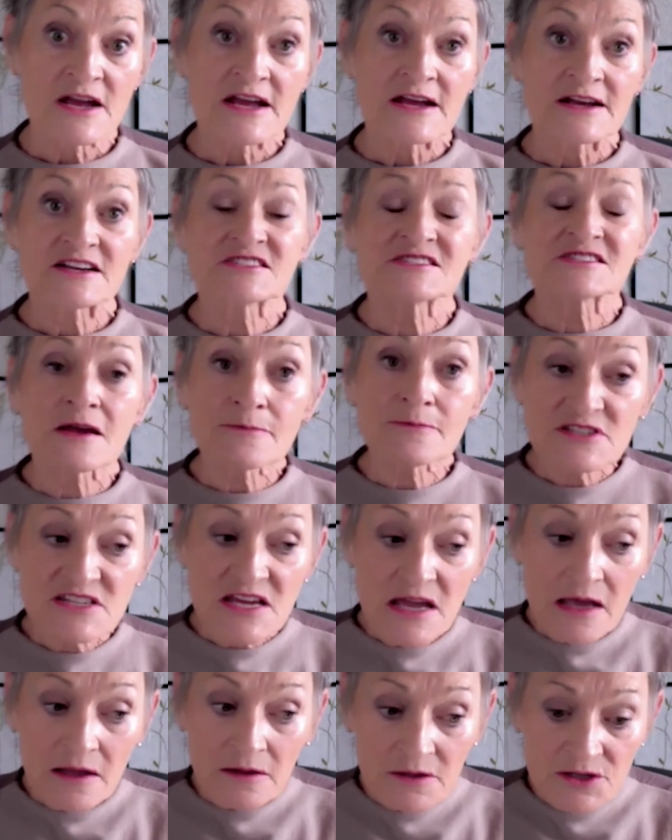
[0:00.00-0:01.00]
Because some
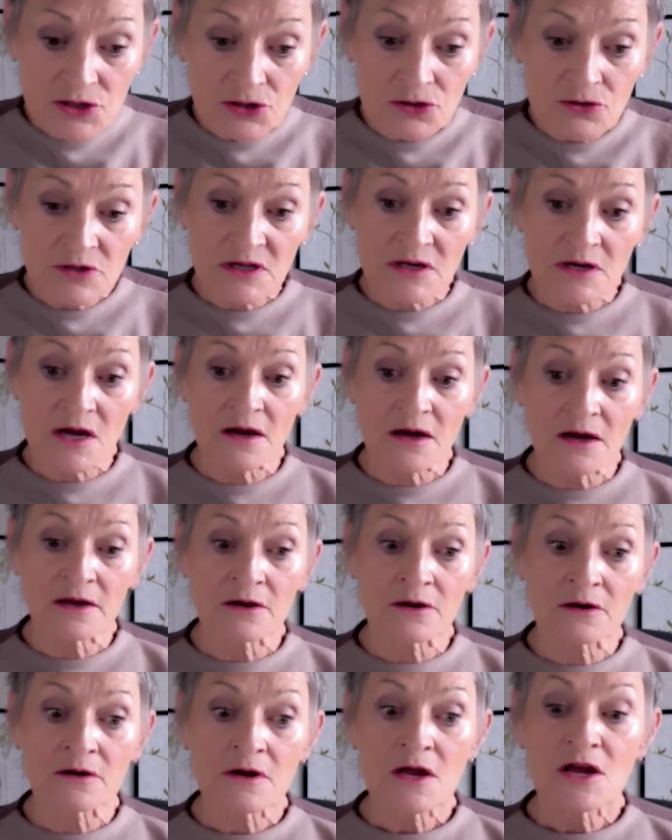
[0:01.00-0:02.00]
talent you can
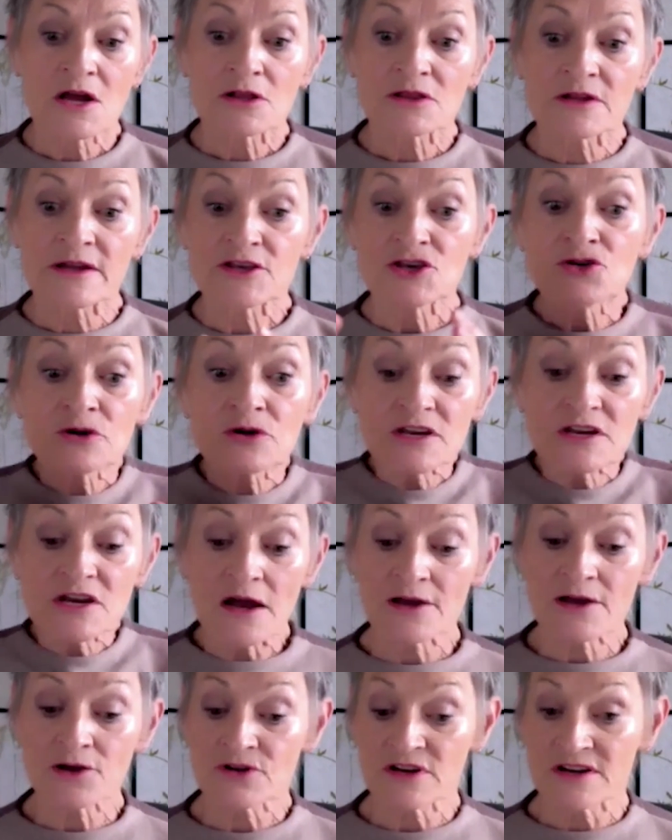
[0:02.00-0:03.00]
hire, like you can
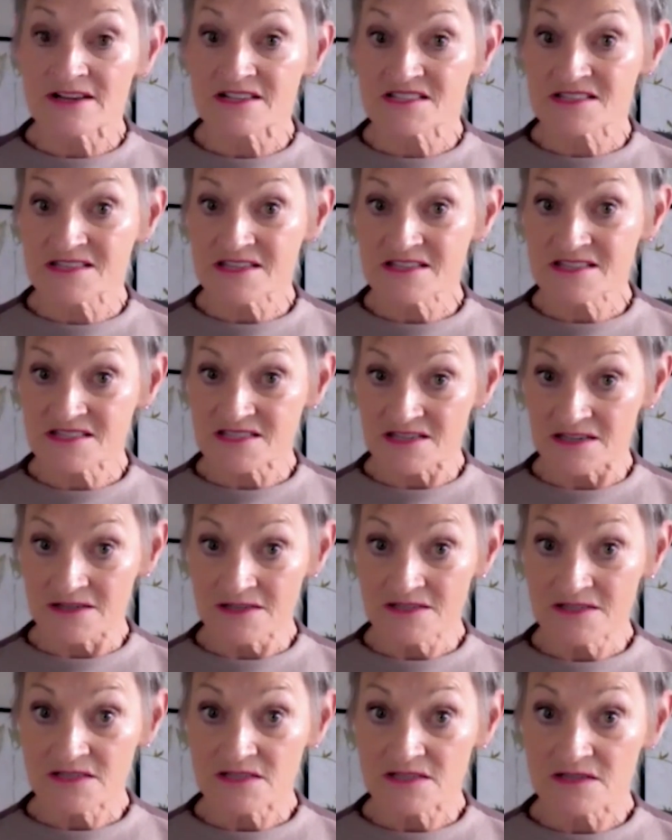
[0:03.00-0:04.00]
hire an
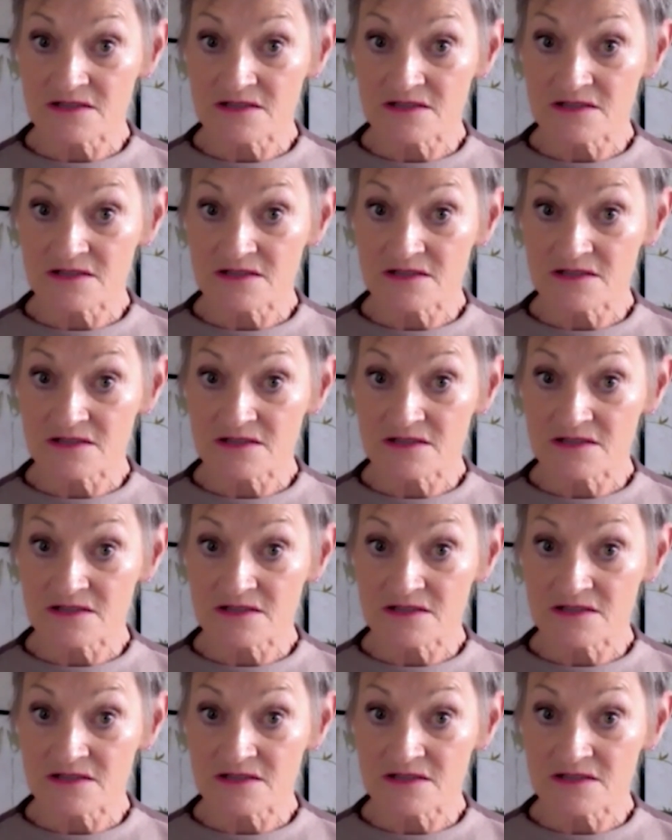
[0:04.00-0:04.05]
assistant,